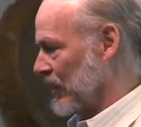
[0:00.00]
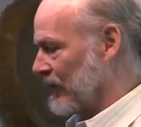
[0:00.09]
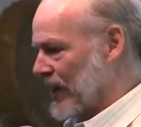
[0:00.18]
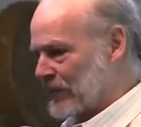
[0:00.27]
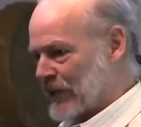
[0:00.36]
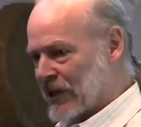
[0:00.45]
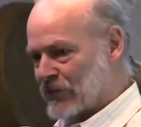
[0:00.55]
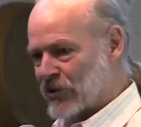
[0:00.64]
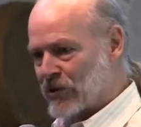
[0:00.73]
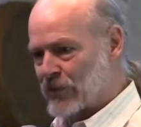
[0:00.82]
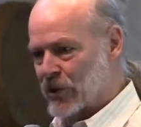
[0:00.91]
if that
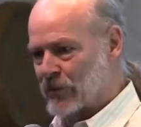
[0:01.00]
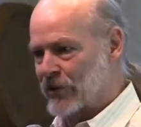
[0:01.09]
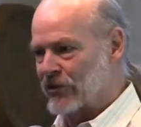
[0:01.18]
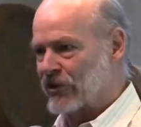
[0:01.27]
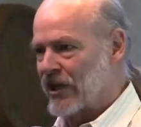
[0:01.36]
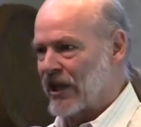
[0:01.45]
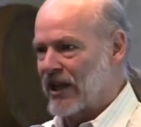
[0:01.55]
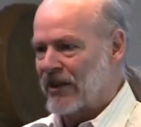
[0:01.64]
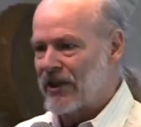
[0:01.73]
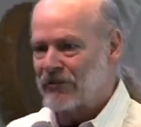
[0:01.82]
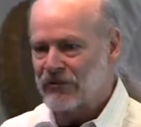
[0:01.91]
becomes the purpose,
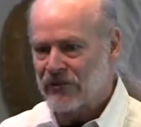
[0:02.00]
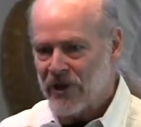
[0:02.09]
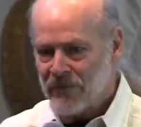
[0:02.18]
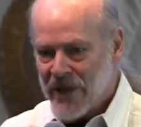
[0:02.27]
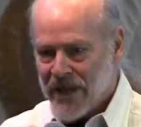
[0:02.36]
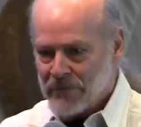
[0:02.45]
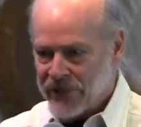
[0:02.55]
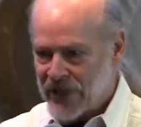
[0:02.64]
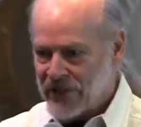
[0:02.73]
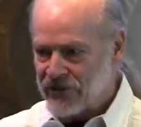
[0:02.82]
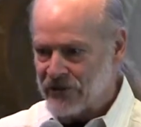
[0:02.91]
then from that
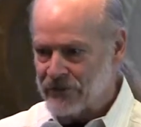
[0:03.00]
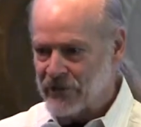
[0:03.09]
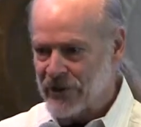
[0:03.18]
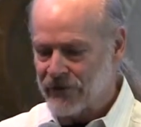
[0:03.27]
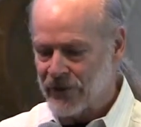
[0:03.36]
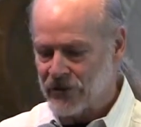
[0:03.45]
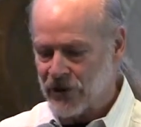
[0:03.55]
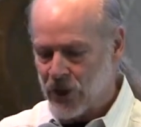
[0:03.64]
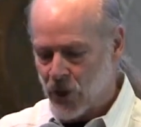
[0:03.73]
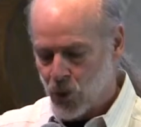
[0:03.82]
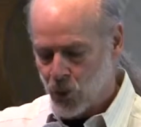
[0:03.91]
place of
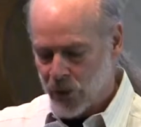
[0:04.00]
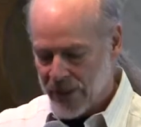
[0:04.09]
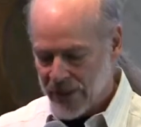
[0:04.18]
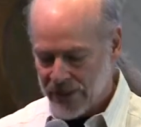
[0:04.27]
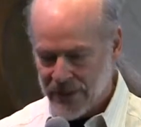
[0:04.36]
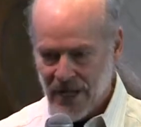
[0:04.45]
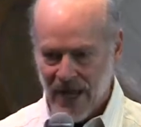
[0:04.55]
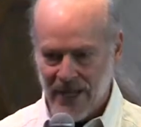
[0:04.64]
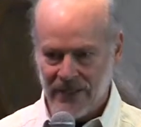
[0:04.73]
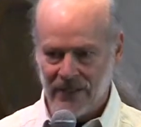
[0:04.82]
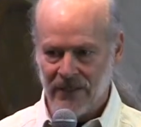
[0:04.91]
preference, we get
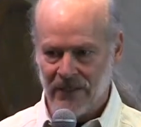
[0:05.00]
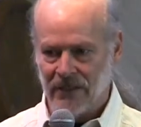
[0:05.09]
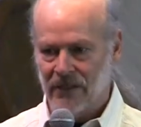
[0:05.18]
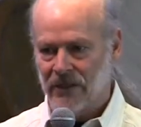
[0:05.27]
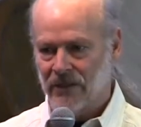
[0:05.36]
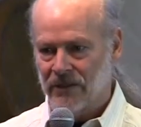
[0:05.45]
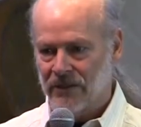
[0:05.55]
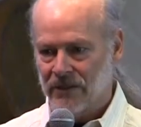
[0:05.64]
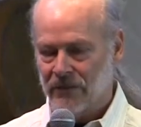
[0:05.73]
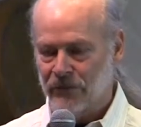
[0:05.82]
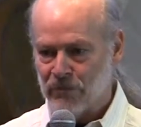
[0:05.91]
guided
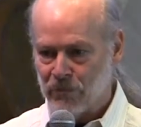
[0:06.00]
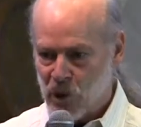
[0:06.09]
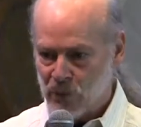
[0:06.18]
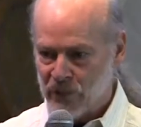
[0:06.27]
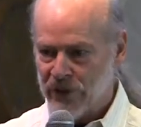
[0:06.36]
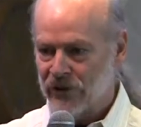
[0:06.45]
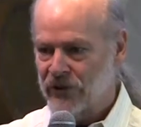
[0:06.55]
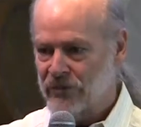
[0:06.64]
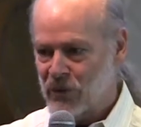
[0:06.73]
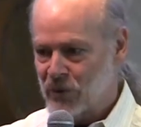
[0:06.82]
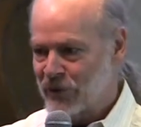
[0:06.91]
from moment to
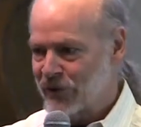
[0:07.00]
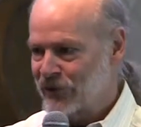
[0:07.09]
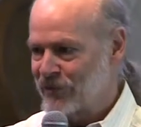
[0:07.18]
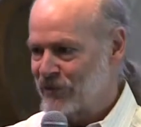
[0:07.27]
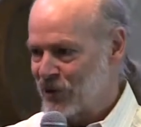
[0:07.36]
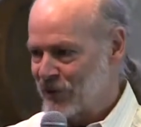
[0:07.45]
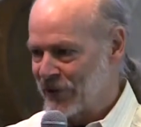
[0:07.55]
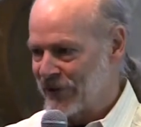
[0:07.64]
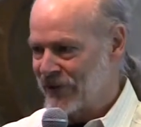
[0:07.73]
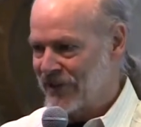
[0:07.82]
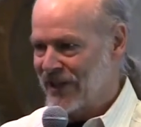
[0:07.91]
moment to
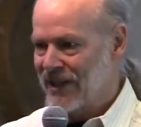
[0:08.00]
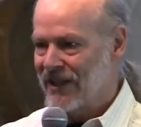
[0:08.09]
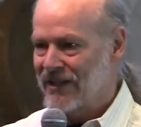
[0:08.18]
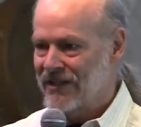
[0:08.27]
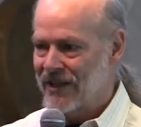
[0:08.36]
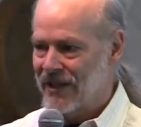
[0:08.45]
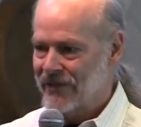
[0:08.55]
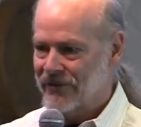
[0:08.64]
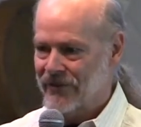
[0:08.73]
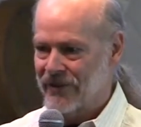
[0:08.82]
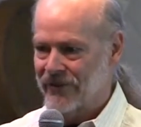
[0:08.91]
moment into
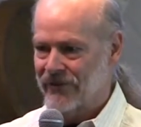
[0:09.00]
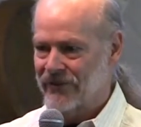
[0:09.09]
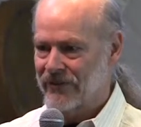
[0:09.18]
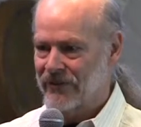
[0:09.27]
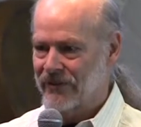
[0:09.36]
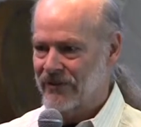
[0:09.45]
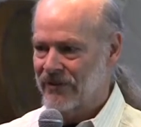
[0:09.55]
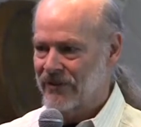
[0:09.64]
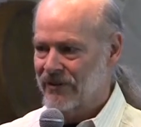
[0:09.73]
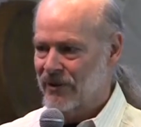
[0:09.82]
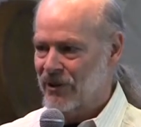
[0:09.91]
excellence,
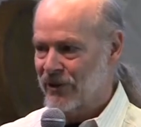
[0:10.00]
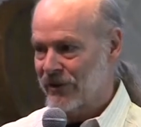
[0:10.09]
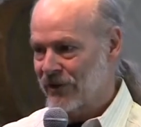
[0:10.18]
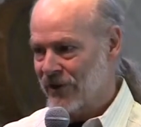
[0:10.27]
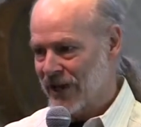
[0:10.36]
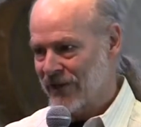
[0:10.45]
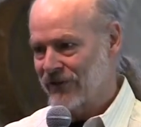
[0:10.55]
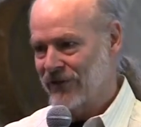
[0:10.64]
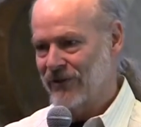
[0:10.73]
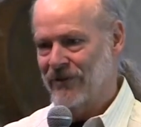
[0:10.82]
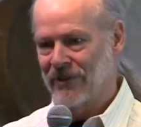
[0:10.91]
or into
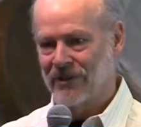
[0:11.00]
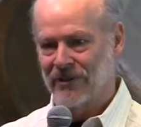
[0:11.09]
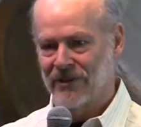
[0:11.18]
gratitude,